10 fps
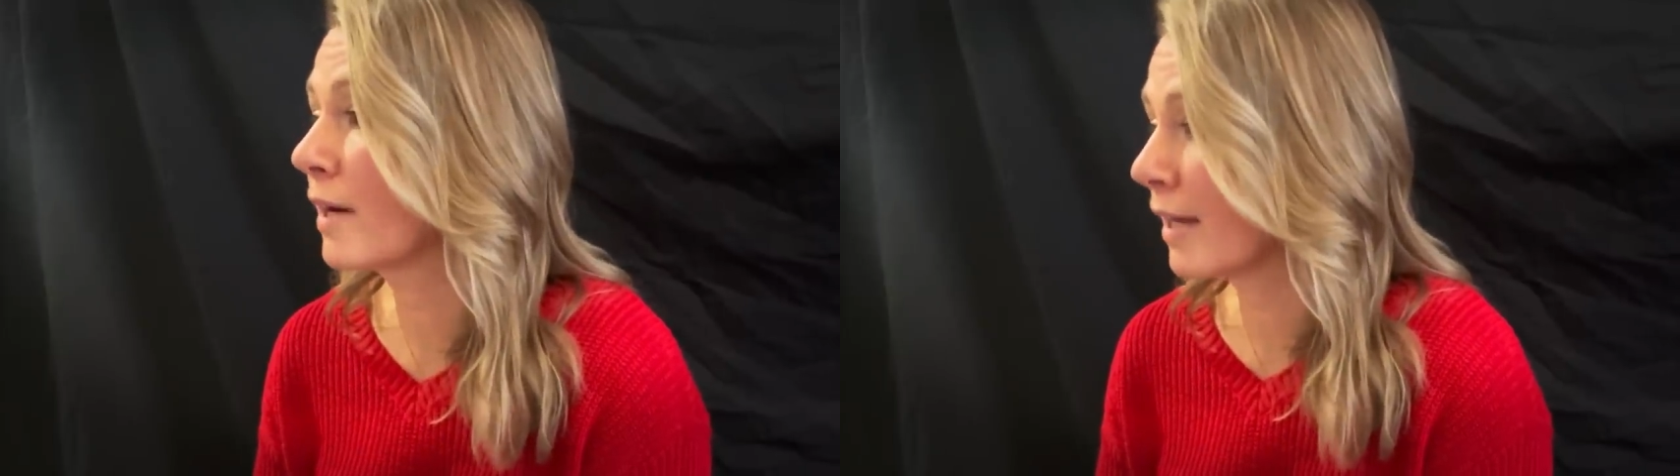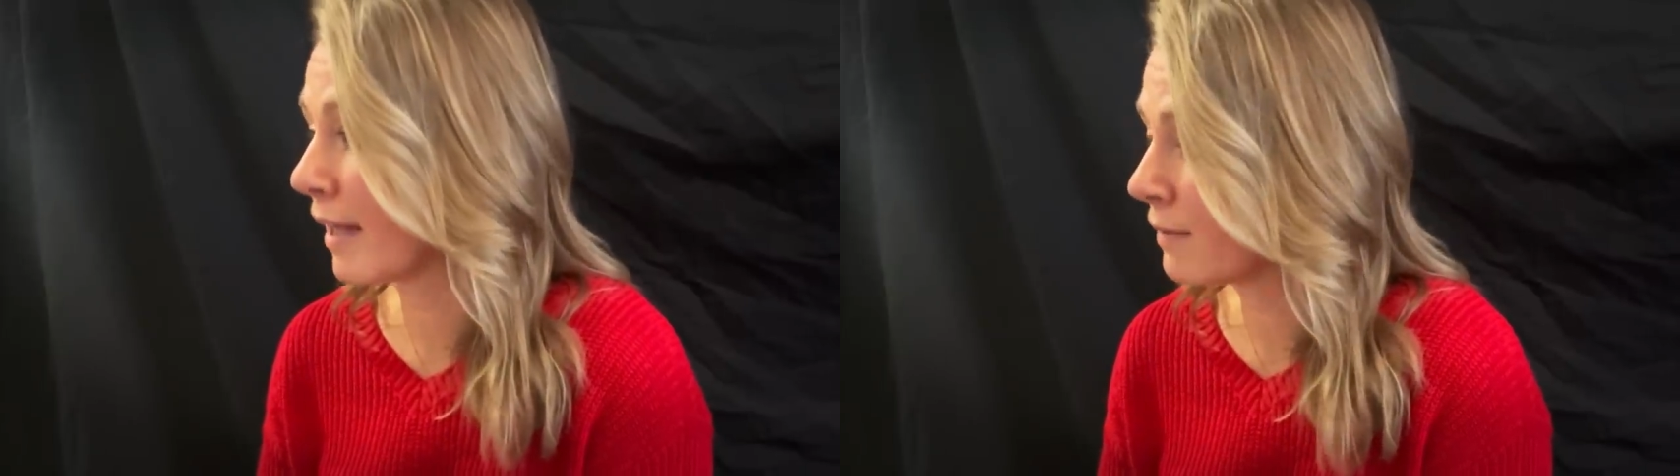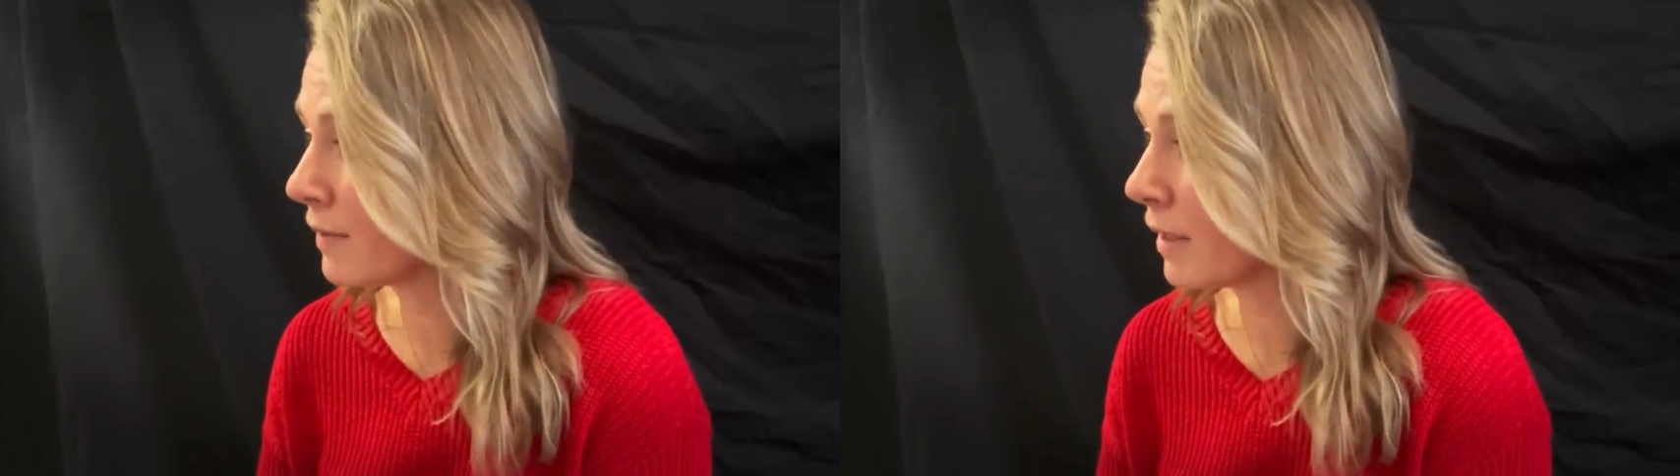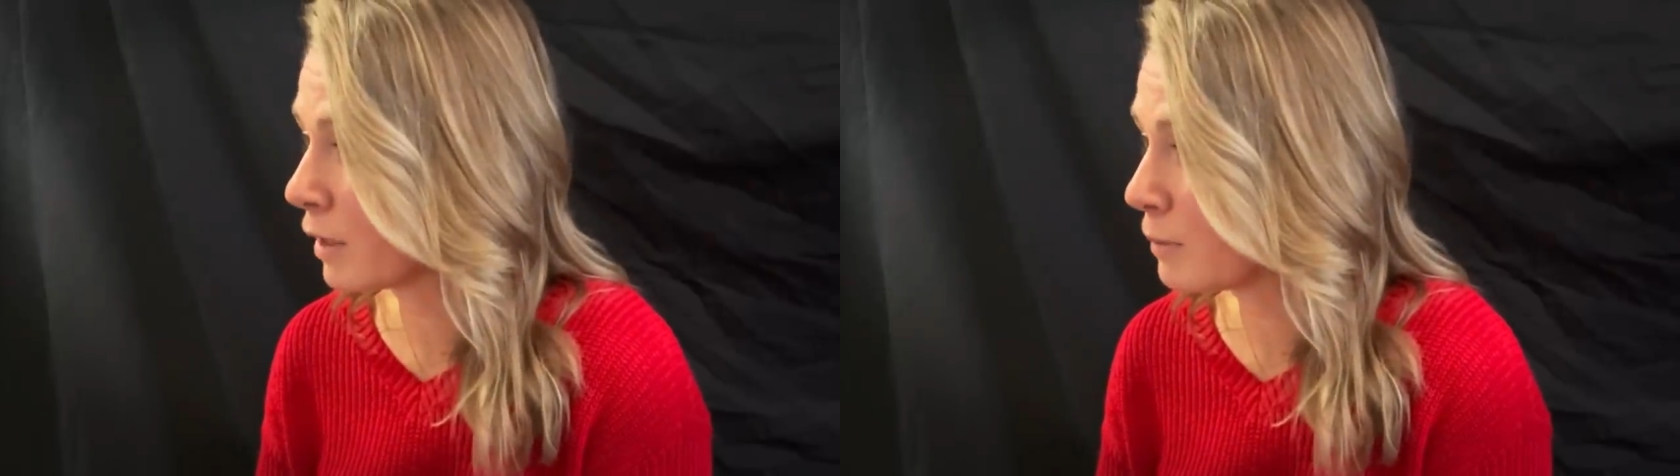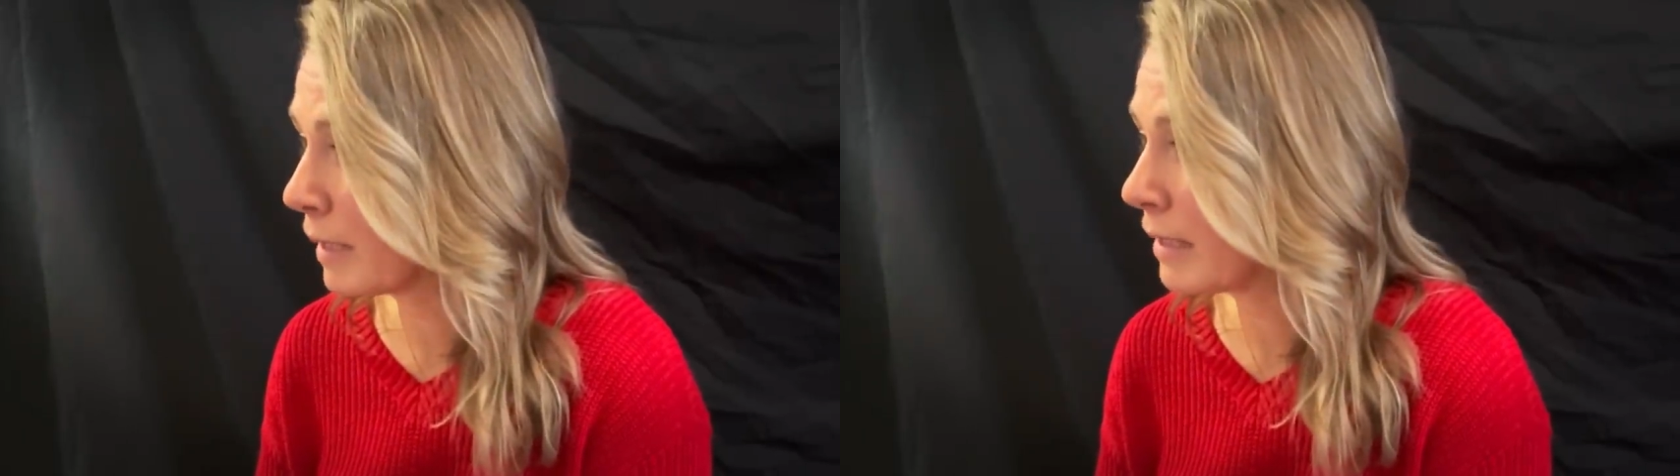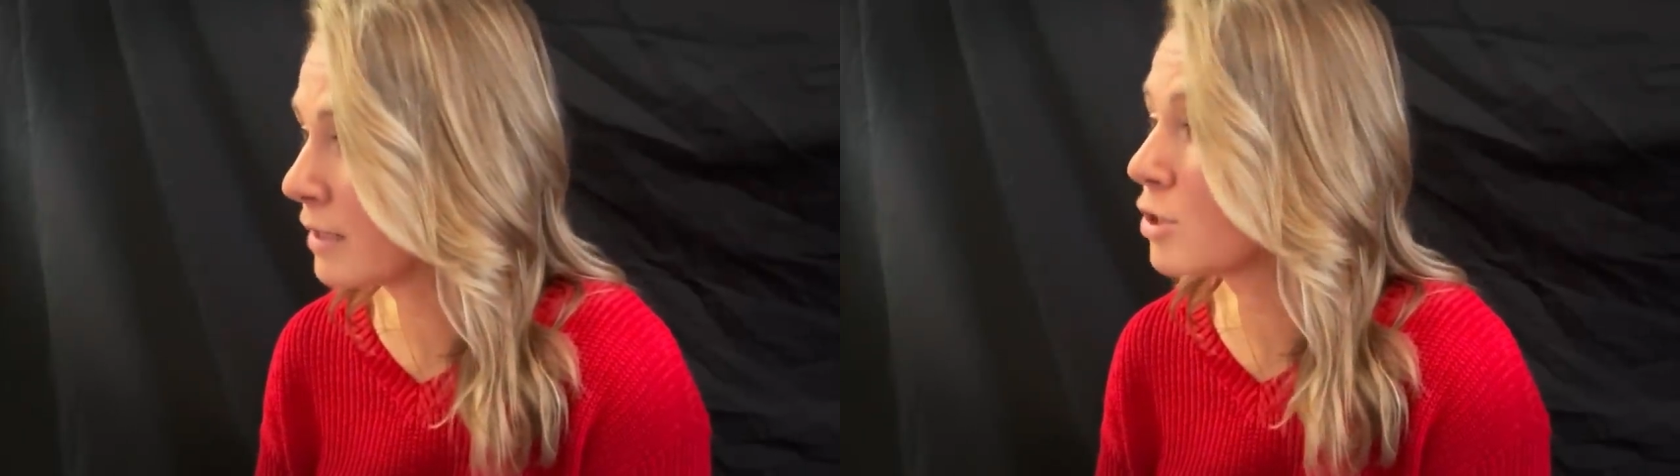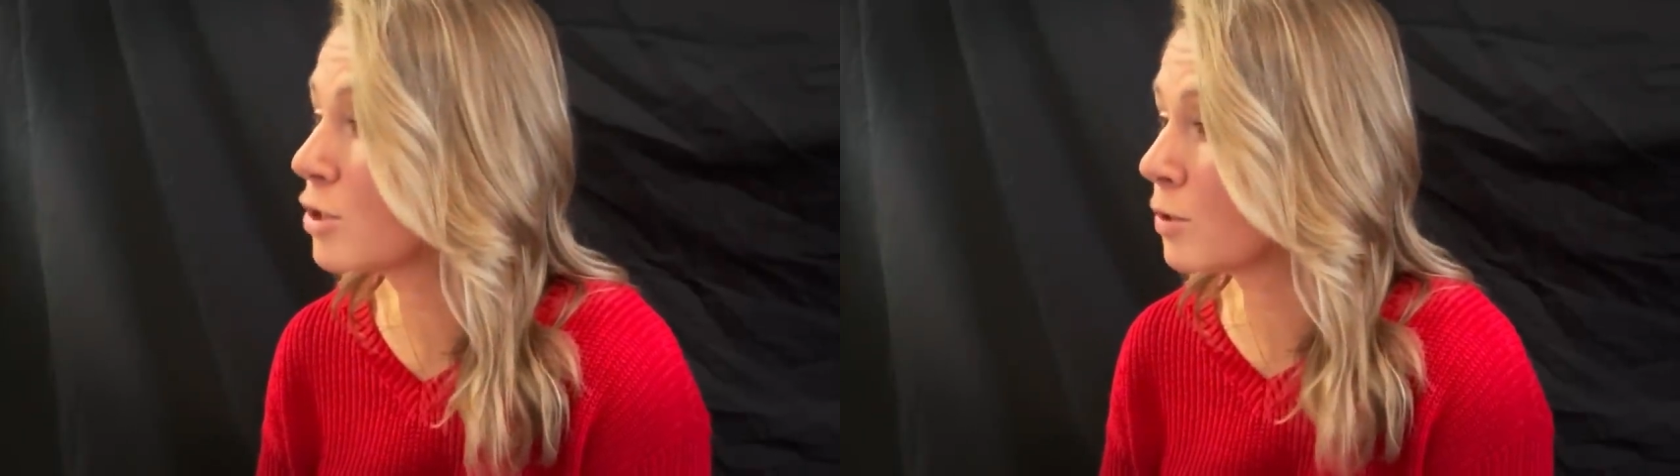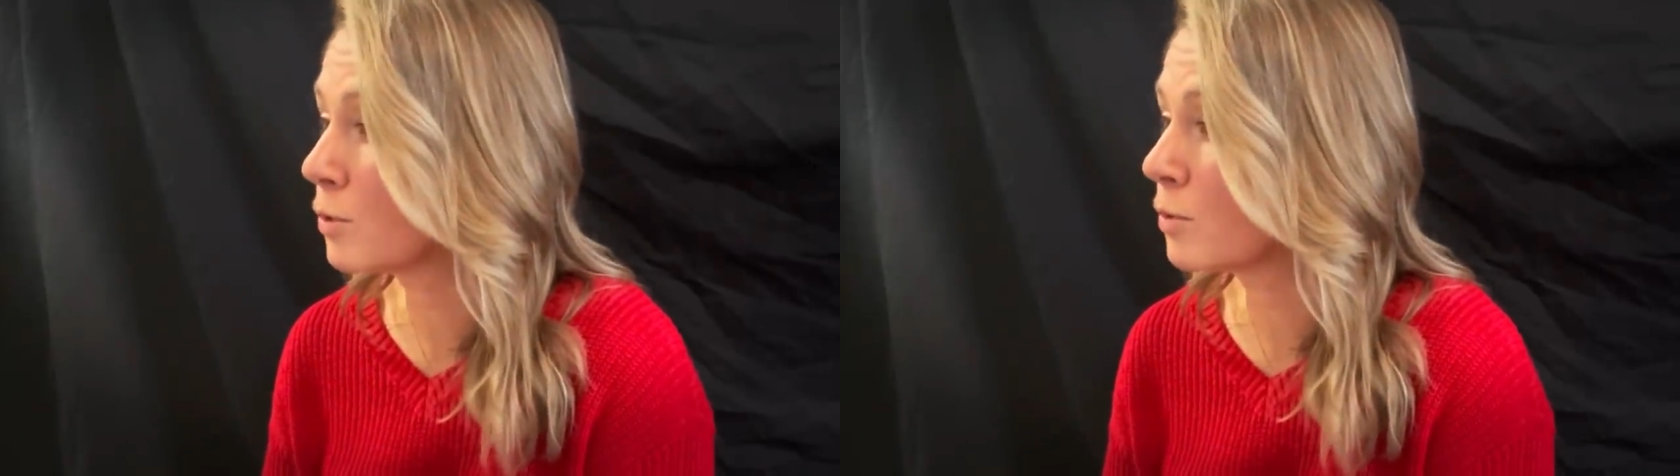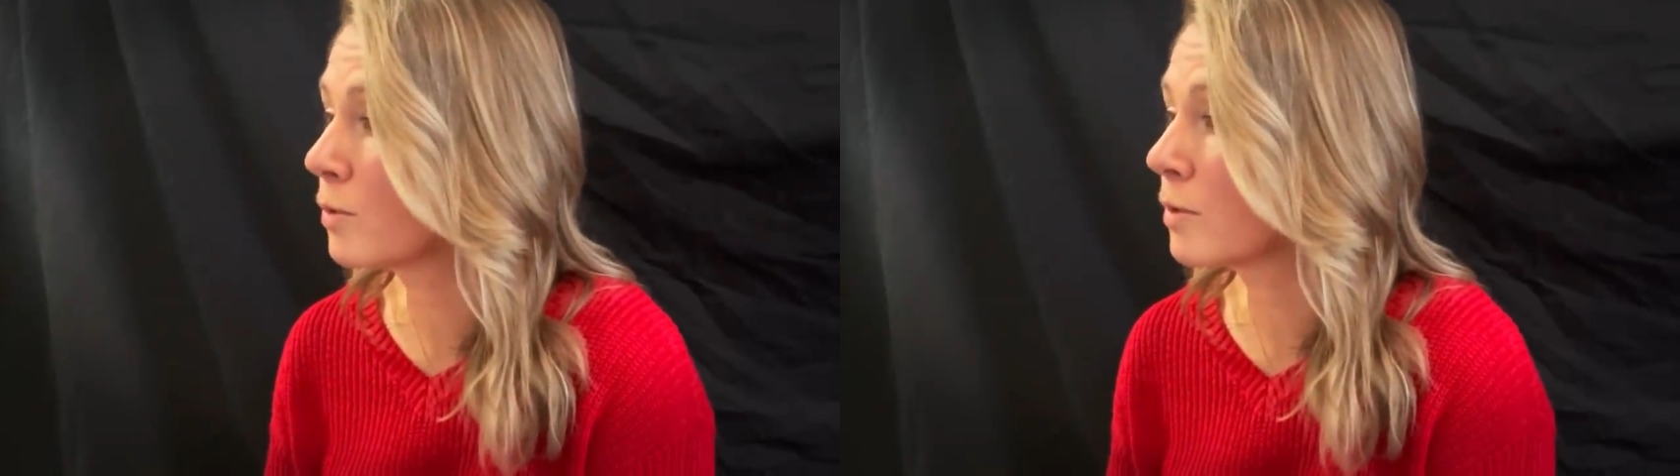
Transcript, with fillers: heavy on me to